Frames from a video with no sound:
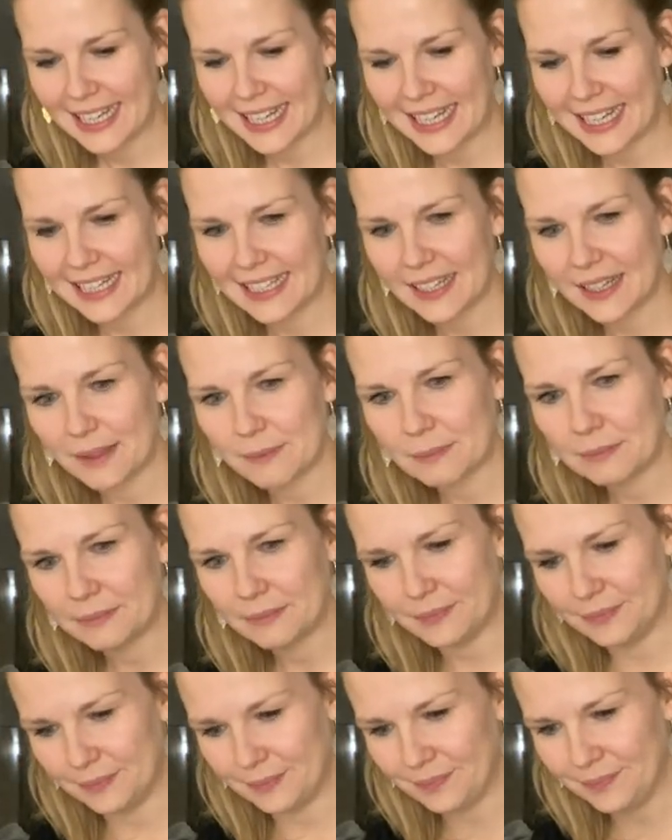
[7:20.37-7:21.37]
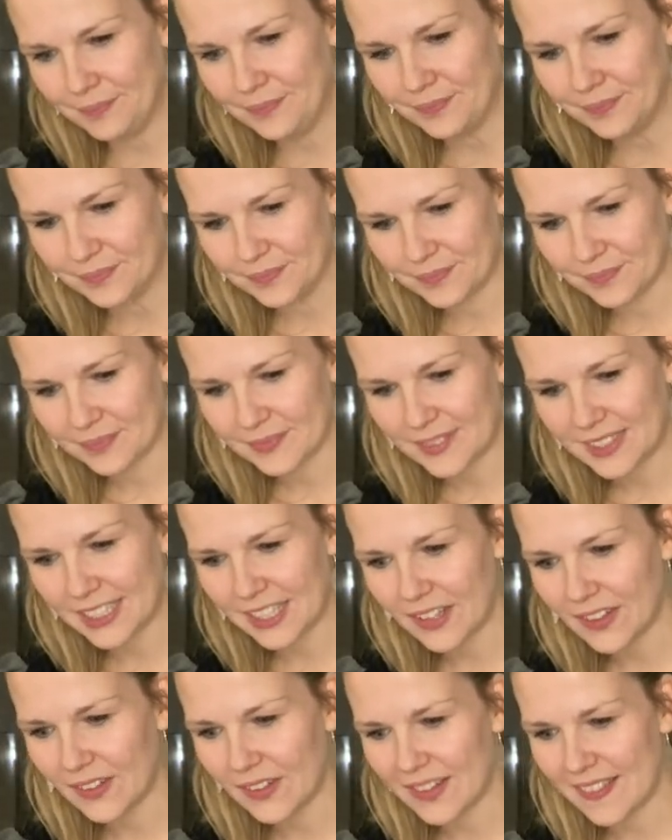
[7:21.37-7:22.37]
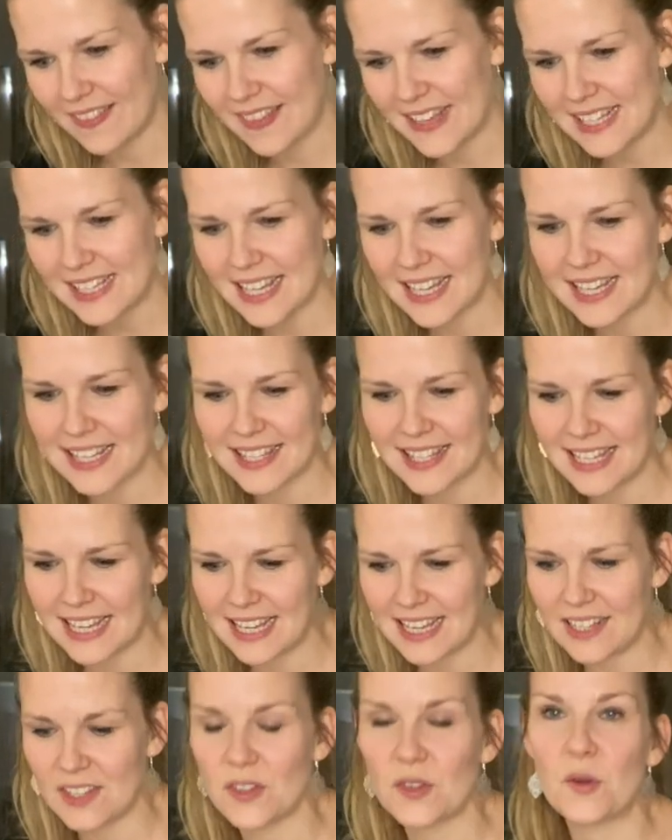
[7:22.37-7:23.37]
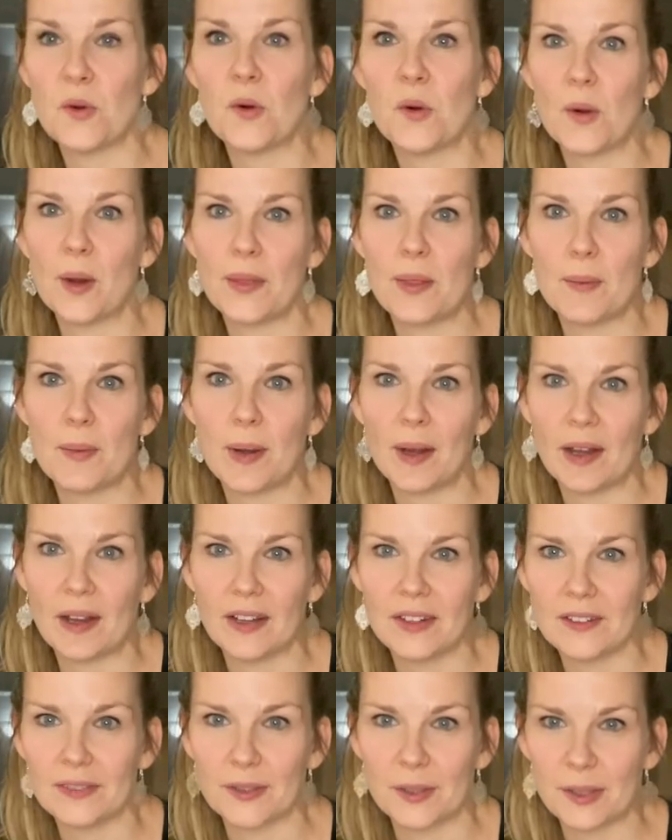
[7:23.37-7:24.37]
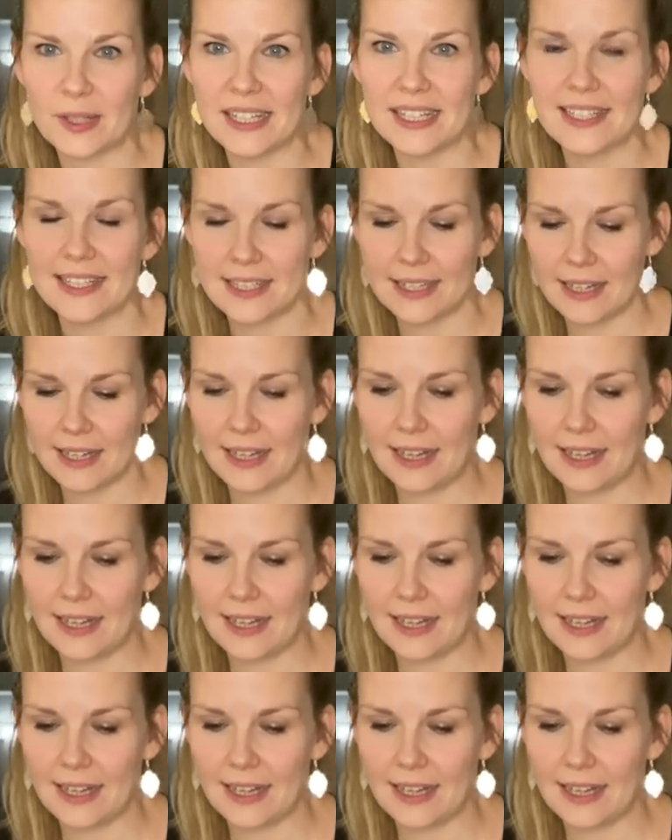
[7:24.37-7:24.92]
And so this is the score and the part for it.